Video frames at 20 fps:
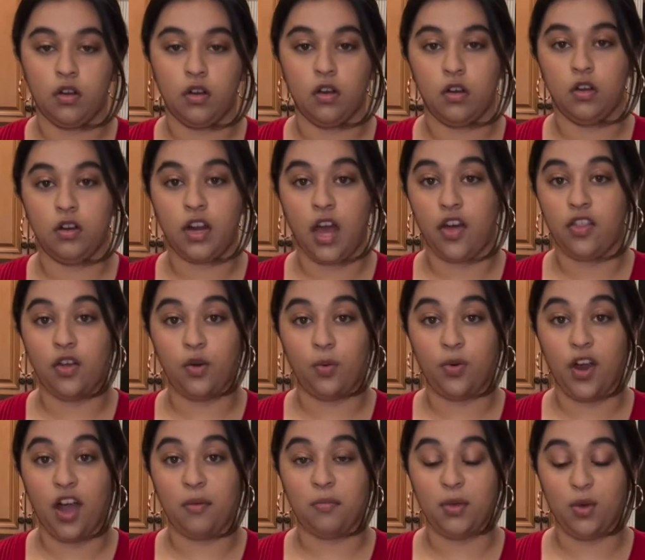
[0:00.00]
Now that we're
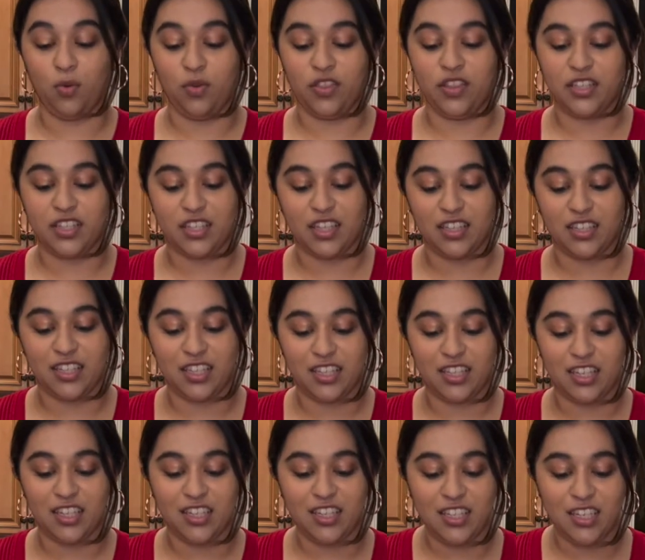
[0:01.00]
happy with this
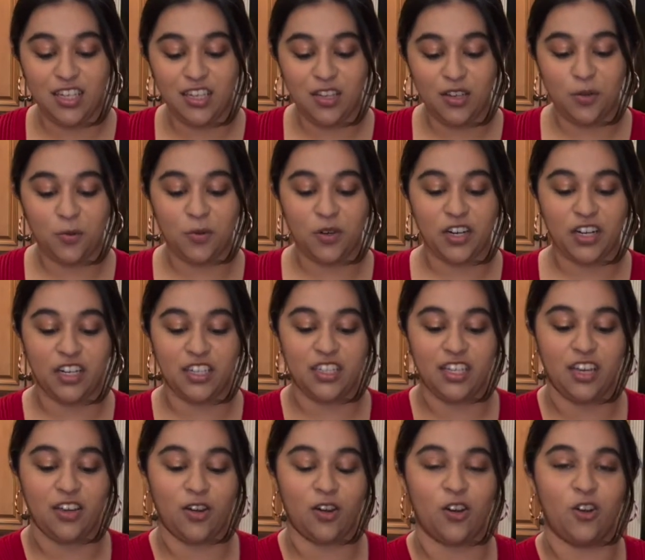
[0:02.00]
consistency, we're gonna
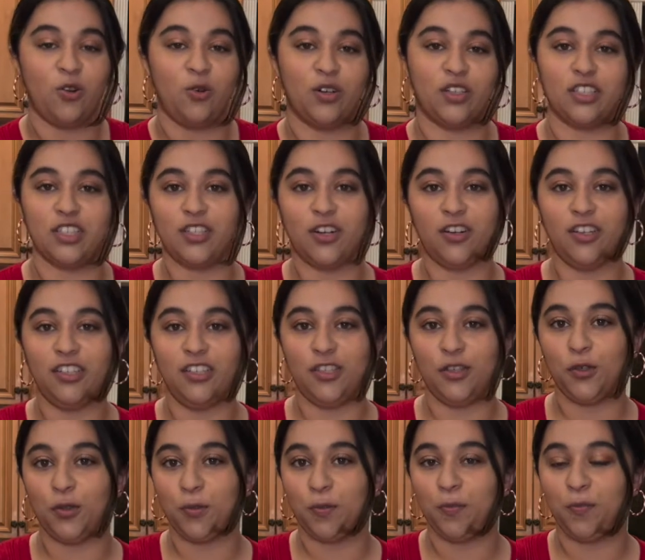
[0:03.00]
take our
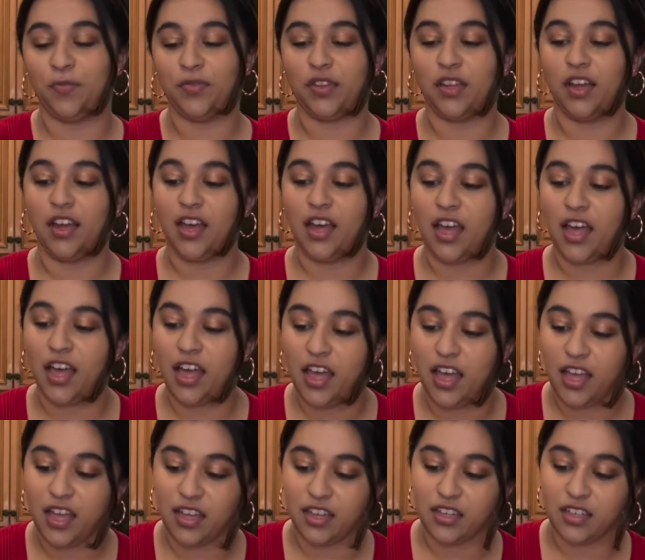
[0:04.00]
cornstarch
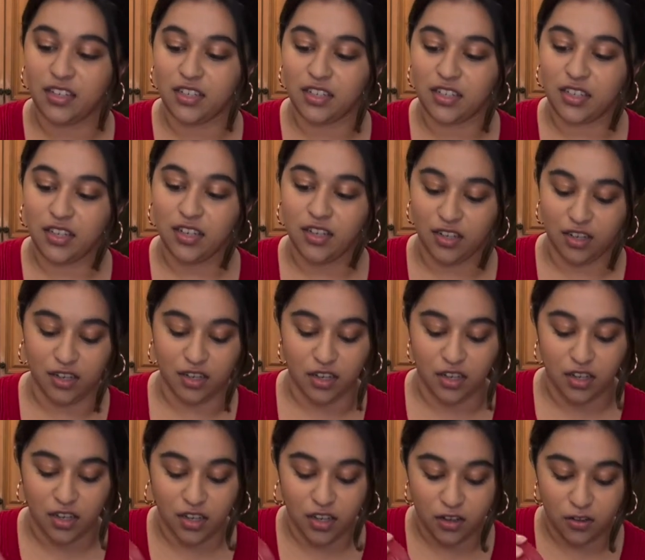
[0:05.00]
and
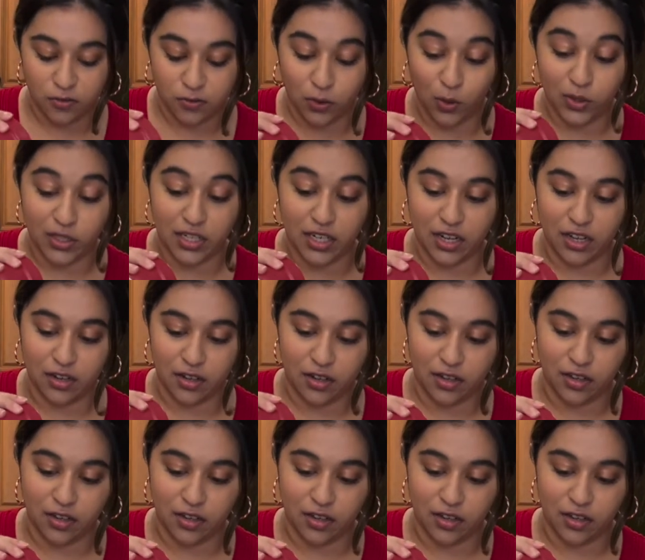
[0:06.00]
fold it in.